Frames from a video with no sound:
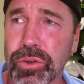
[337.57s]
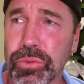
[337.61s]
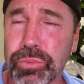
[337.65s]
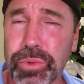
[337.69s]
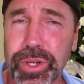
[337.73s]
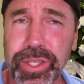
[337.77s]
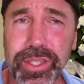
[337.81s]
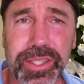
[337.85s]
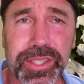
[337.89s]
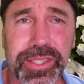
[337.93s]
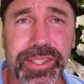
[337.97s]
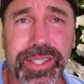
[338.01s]

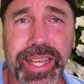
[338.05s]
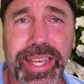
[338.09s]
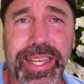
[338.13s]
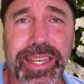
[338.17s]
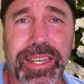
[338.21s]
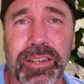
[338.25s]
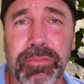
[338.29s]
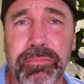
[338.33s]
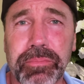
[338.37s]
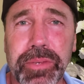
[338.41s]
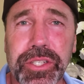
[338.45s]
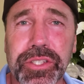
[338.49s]
Real estate
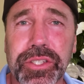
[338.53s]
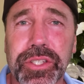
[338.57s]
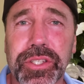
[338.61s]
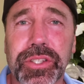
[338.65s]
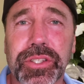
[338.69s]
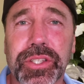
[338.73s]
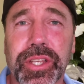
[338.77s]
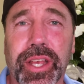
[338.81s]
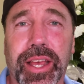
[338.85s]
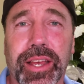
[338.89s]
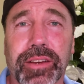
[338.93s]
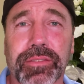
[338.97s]

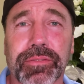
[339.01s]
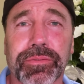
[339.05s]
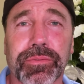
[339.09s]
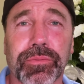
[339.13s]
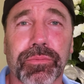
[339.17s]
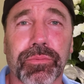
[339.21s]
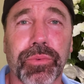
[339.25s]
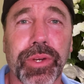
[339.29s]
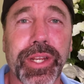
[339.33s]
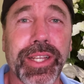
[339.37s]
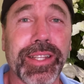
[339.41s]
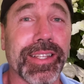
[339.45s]
commissions have
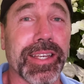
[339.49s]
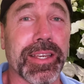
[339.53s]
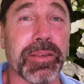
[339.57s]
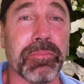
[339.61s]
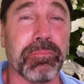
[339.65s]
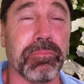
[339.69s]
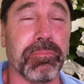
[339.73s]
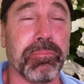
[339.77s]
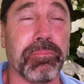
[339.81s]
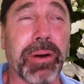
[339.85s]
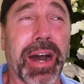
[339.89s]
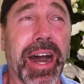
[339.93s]

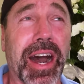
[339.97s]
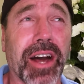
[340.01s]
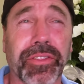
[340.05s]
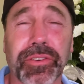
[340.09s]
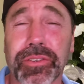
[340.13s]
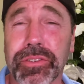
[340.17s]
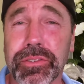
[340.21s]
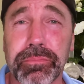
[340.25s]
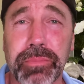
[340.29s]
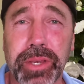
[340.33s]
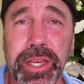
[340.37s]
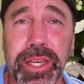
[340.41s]
really
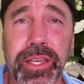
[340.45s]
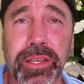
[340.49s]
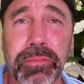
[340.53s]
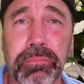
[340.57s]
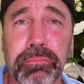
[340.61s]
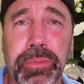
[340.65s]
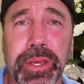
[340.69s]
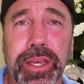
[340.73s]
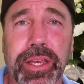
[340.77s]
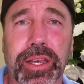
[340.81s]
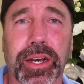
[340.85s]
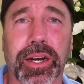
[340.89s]
bothered
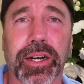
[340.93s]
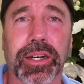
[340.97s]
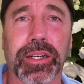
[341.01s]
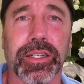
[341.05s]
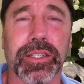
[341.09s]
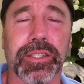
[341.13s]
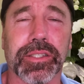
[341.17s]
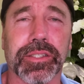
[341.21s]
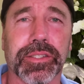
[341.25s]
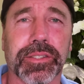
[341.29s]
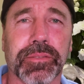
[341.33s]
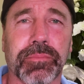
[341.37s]
me
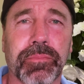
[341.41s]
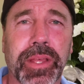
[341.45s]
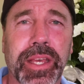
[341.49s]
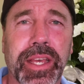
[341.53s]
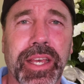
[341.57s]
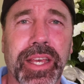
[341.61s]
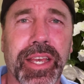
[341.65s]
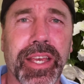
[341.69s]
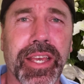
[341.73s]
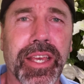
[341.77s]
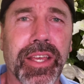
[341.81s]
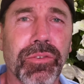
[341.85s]
because
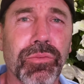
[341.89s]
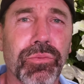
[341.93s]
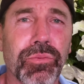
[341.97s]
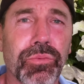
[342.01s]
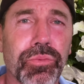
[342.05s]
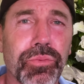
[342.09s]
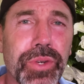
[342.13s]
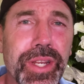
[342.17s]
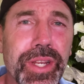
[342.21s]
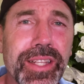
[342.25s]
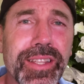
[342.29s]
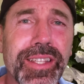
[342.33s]
it
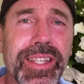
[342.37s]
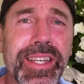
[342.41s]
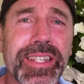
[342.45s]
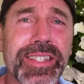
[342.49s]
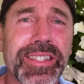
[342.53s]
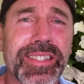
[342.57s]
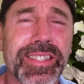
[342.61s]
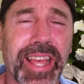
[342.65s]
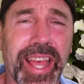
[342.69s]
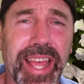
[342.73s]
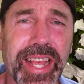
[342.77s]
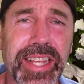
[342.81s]

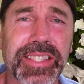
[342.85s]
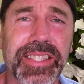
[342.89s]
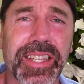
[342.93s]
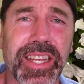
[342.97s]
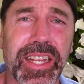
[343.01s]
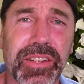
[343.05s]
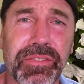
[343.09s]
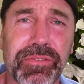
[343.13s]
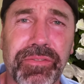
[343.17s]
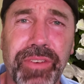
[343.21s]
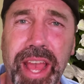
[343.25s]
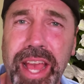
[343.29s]
really takes
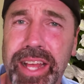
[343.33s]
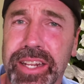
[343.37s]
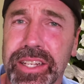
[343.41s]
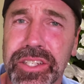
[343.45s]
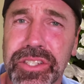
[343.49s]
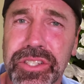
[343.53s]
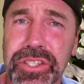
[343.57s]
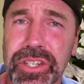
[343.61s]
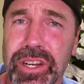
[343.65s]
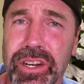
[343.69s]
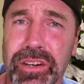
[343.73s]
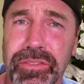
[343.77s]

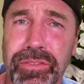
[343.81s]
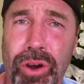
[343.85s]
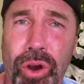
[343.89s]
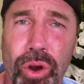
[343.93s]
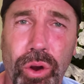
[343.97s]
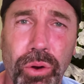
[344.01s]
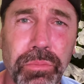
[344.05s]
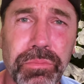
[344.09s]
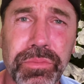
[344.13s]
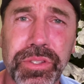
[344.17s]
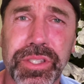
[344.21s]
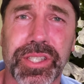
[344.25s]
advantage of
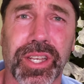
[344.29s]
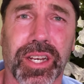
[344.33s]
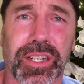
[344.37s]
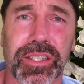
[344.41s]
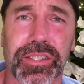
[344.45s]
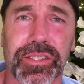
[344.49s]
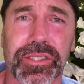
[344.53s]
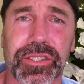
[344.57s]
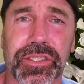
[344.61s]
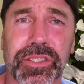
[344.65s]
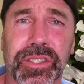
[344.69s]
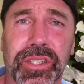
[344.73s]
home
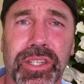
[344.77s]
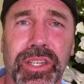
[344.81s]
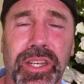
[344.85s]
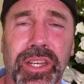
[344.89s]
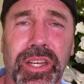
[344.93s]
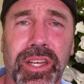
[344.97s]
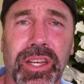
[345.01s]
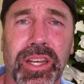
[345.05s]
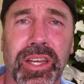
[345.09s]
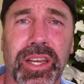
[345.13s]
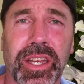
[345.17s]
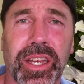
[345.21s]
sellers.
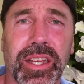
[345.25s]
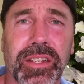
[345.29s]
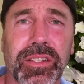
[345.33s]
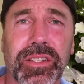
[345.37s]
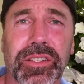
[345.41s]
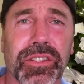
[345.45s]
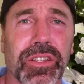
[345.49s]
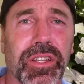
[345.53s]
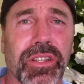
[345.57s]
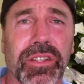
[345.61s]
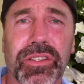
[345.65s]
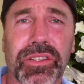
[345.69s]

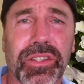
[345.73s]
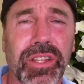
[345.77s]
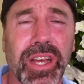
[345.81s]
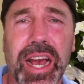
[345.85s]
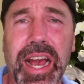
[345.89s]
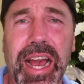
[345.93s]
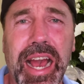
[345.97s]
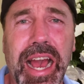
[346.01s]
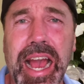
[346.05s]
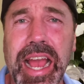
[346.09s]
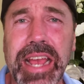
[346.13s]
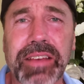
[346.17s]

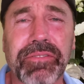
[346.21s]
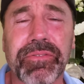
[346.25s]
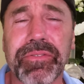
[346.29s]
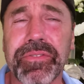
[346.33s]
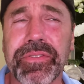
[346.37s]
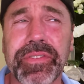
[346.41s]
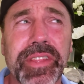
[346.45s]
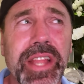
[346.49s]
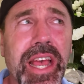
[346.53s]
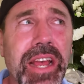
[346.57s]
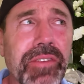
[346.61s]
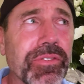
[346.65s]
I've
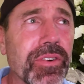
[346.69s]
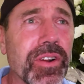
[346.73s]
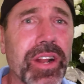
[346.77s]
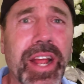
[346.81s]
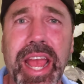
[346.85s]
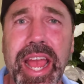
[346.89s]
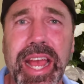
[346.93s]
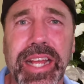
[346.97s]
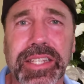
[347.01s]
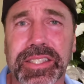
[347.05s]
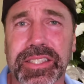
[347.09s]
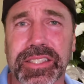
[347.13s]
never
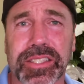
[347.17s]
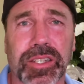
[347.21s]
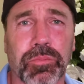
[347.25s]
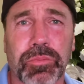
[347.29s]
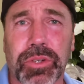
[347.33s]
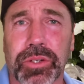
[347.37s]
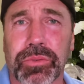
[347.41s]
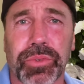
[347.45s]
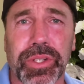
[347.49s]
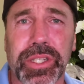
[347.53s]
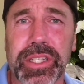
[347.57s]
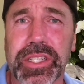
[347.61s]
had
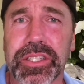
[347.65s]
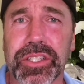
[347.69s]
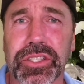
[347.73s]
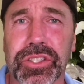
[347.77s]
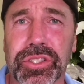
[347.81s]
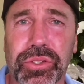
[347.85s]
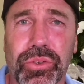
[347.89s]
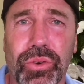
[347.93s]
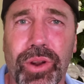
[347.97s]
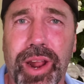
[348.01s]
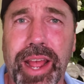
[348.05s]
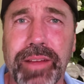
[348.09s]
someone really
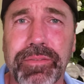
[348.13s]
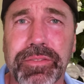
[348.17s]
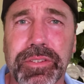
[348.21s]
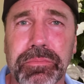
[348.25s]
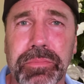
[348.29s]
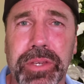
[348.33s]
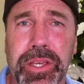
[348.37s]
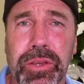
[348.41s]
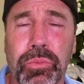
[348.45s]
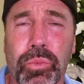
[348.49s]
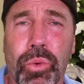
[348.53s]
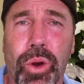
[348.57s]
describe to
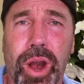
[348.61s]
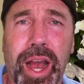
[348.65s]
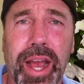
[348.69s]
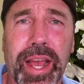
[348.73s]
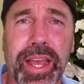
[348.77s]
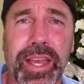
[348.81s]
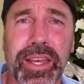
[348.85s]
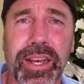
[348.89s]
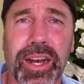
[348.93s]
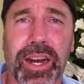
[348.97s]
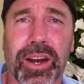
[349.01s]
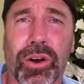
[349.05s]
me
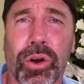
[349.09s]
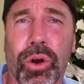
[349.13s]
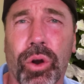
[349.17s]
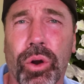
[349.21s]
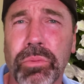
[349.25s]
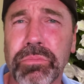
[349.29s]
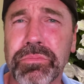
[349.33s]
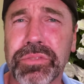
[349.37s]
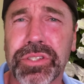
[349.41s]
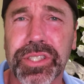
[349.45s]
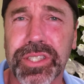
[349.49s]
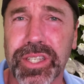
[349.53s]
why a
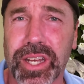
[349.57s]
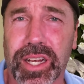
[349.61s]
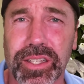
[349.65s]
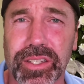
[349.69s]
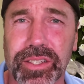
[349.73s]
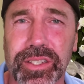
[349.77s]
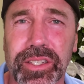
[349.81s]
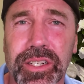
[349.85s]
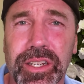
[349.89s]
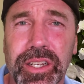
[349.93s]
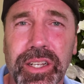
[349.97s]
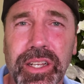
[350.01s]
home
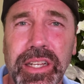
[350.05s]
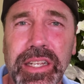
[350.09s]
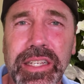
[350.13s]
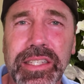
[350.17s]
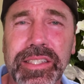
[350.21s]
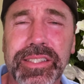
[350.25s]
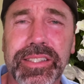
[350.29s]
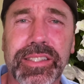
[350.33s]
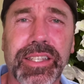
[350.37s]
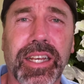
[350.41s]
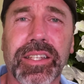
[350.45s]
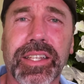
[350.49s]
seller
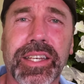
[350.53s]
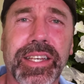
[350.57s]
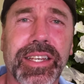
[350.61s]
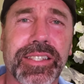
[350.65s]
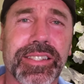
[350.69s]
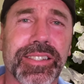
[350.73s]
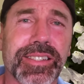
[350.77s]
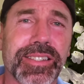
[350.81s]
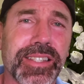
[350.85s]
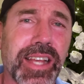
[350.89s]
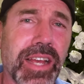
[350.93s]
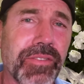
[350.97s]
selling a
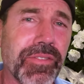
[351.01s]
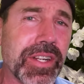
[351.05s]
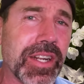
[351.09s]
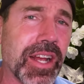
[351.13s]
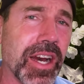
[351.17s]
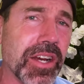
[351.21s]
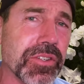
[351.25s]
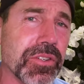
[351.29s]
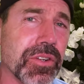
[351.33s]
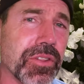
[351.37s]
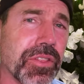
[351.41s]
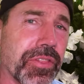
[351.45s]

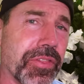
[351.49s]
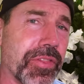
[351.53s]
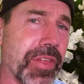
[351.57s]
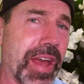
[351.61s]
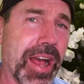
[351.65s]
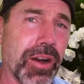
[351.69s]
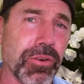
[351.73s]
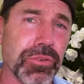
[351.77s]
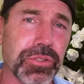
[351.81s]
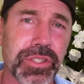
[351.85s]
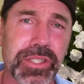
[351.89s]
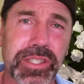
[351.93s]

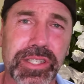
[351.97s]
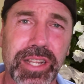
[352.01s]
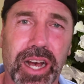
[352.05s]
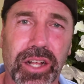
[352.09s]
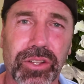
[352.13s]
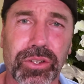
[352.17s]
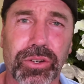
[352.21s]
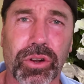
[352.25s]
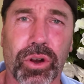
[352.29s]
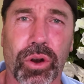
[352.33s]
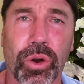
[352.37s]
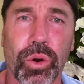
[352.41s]

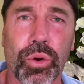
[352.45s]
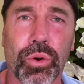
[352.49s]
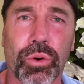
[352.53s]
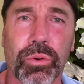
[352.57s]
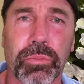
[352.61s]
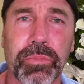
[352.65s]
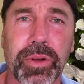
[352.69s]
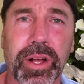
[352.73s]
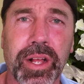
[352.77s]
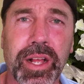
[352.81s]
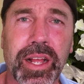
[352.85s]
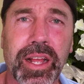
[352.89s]
$700,000
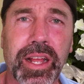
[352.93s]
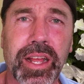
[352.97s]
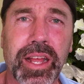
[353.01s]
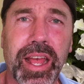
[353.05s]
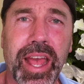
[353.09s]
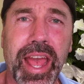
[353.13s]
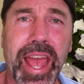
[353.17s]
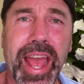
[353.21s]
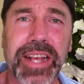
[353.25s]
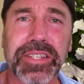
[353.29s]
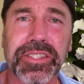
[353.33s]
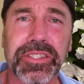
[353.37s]
home
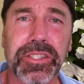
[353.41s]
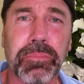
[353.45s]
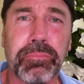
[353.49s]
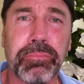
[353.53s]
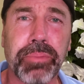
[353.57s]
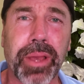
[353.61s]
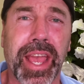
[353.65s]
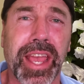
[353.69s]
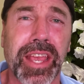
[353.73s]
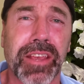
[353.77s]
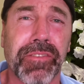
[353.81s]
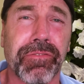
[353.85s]
has to
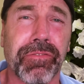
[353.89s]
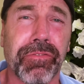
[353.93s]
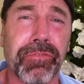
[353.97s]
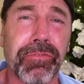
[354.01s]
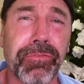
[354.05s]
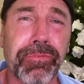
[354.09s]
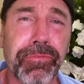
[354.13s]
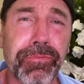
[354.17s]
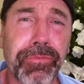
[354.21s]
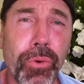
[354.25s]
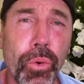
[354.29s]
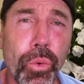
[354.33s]
pay
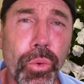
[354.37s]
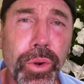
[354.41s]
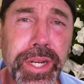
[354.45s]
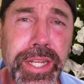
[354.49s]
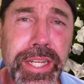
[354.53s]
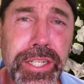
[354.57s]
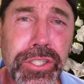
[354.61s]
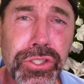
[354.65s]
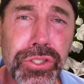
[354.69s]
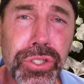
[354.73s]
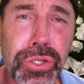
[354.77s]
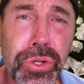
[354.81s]

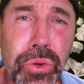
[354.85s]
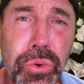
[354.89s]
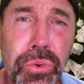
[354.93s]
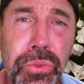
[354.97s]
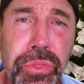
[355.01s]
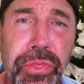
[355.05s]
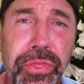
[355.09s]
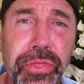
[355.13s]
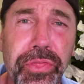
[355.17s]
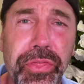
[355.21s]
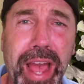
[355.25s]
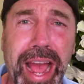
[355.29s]

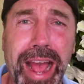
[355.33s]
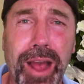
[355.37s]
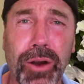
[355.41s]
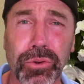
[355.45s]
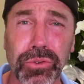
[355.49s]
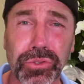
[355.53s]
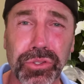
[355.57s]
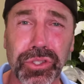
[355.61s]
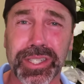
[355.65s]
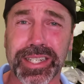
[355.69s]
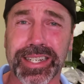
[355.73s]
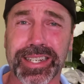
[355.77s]

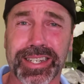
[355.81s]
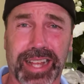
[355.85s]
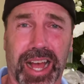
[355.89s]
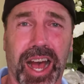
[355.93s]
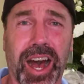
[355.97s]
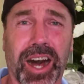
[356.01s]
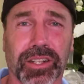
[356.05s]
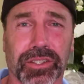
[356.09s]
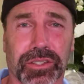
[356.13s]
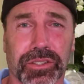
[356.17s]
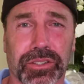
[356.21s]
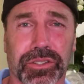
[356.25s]

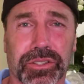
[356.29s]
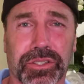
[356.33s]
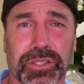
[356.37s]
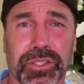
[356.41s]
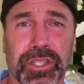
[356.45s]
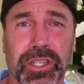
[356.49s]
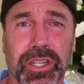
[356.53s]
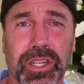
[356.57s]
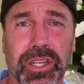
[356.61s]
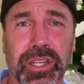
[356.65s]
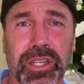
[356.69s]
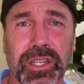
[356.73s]
$42,000
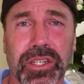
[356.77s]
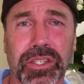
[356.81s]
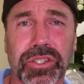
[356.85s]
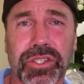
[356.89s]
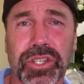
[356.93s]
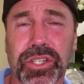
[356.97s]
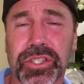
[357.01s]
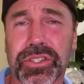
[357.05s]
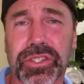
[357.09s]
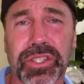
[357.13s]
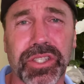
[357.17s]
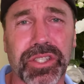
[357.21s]

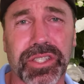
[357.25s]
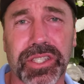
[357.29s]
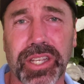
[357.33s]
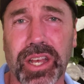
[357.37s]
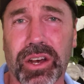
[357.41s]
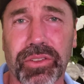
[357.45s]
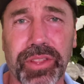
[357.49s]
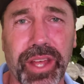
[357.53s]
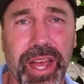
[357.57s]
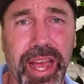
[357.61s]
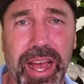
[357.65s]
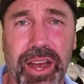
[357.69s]
just to
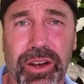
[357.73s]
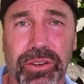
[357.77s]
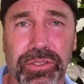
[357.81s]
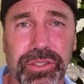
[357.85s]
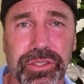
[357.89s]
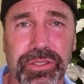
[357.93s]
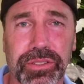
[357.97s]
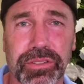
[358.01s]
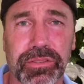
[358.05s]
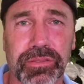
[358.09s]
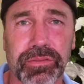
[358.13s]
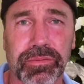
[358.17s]
sell the
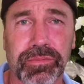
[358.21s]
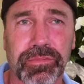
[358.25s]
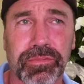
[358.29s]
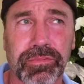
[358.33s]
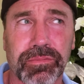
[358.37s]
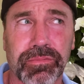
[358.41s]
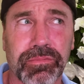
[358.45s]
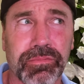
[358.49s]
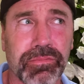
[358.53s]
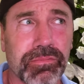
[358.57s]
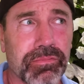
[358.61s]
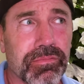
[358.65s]
house.
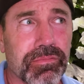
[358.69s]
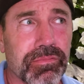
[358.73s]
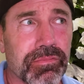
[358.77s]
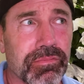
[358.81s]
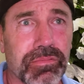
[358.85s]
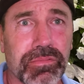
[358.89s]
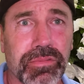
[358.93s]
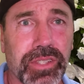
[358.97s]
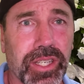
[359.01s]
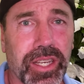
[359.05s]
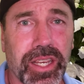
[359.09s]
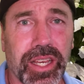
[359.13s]

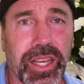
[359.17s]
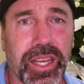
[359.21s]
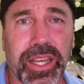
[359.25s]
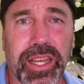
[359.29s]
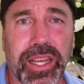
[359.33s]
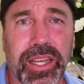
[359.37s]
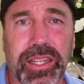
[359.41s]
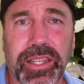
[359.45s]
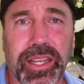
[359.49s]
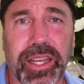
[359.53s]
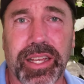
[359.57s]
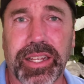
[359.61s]

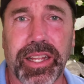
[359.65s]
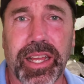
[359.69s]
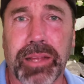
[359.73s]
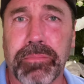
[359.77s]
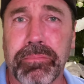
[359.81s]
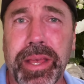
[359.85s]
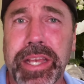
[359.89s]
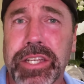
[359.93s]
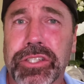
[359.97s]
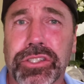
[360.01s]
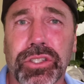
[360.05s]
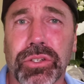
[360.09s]
It
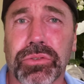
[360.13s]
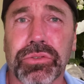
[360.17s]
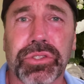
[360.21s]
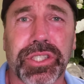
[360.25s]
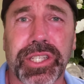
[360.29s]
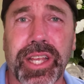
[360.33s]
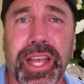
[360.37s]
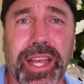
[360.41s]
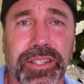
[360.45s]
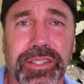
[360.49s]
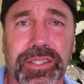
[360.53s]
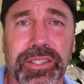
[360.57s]
makes no
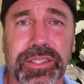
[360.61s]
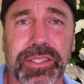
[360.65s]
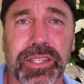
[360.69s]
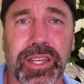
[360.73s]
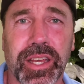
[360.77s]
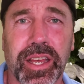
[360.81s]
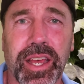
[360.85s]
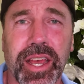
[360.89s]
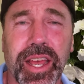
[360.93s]
sense.